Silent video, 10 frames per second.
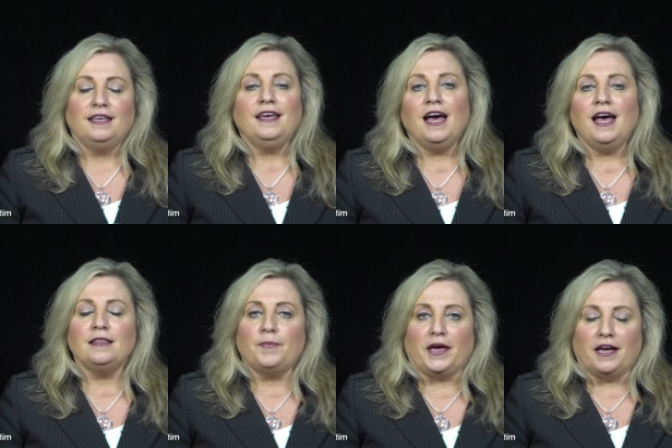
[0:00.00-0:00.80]
Yeah, in
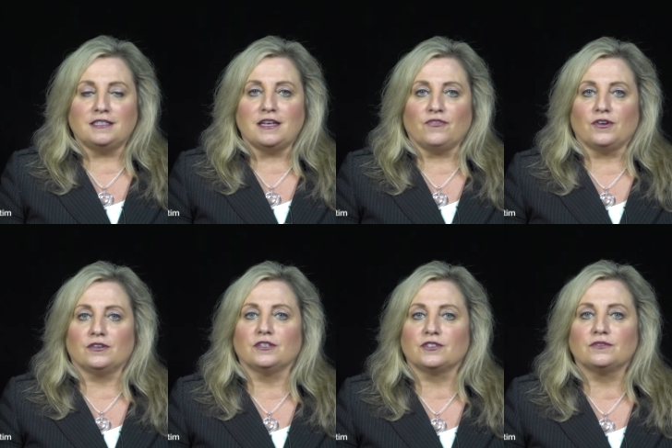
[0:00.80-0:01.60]
the past I've
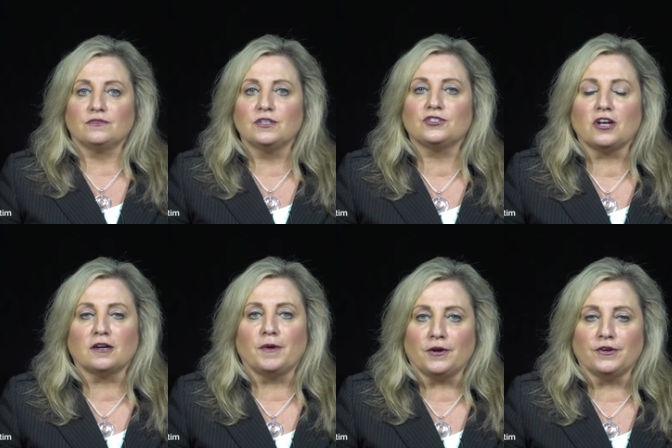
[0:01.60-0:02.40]
heard, let's
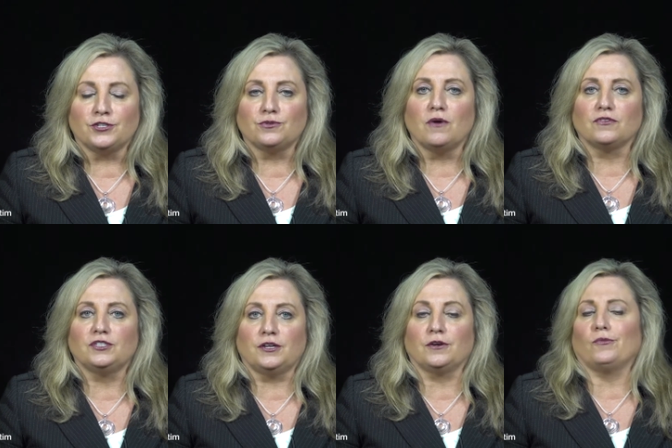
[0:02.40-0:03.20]
talk about your issue over
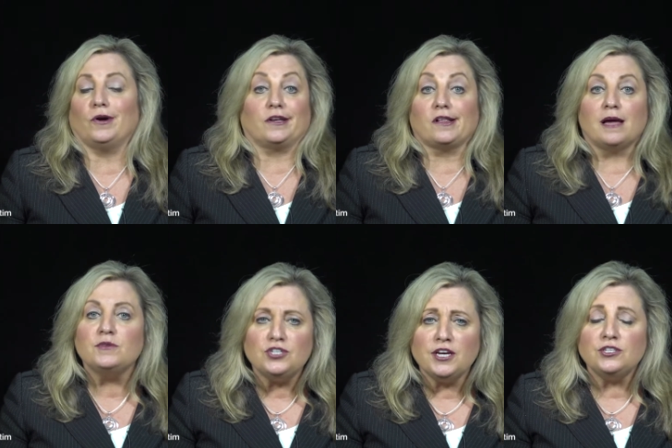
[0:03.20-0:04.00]
dinner. What,
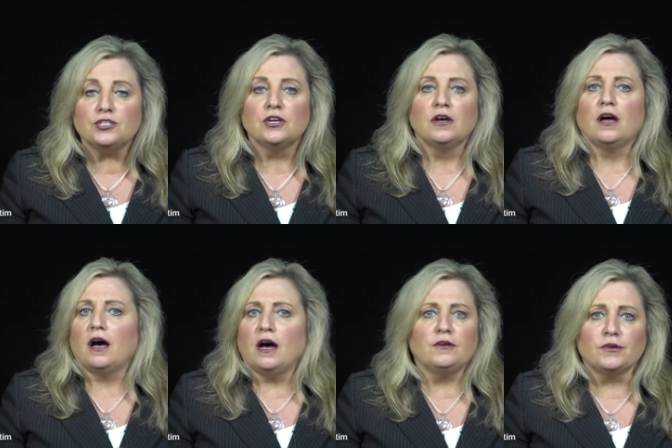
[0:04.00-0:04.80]
climate change?
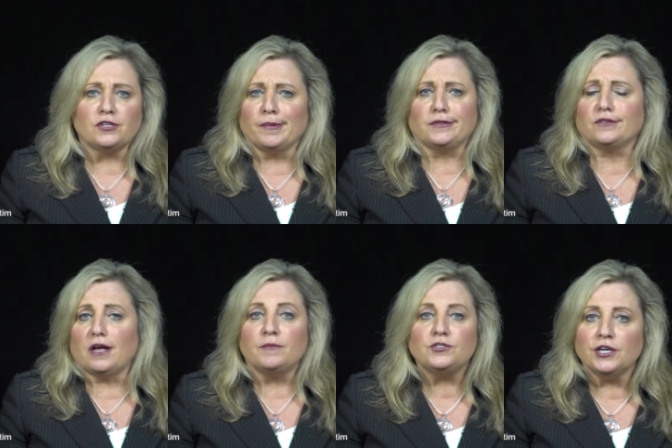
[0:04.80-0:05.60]
You want to talk about
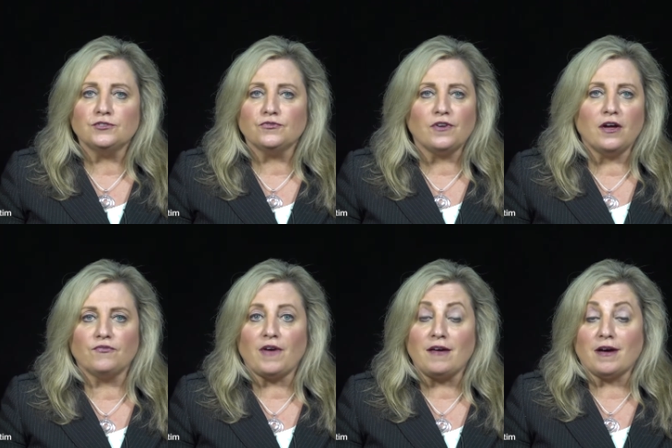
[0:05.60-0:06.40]
climate change for
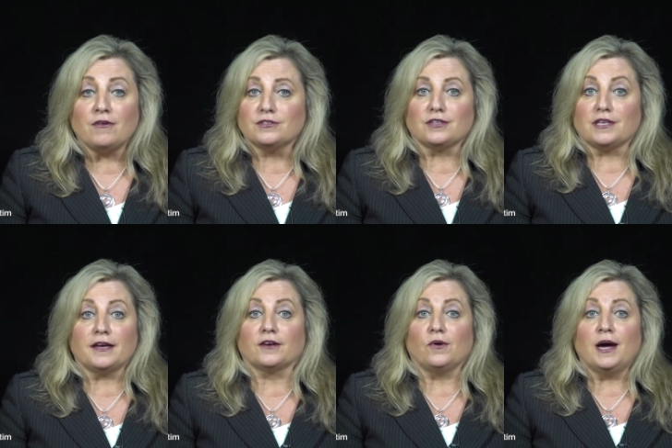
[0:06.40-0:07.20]
five hours? Because I
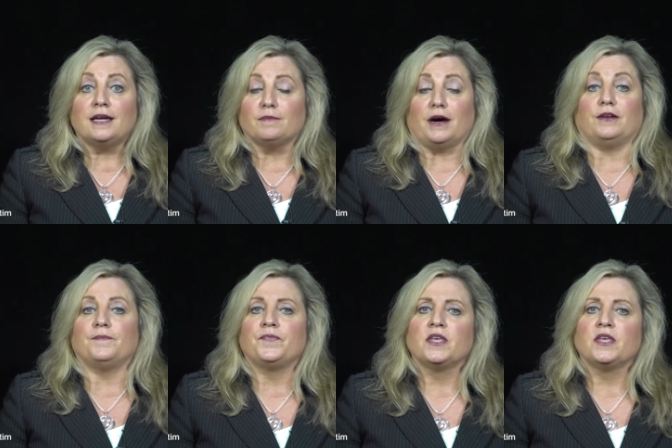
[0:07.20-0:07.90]
could go on about it.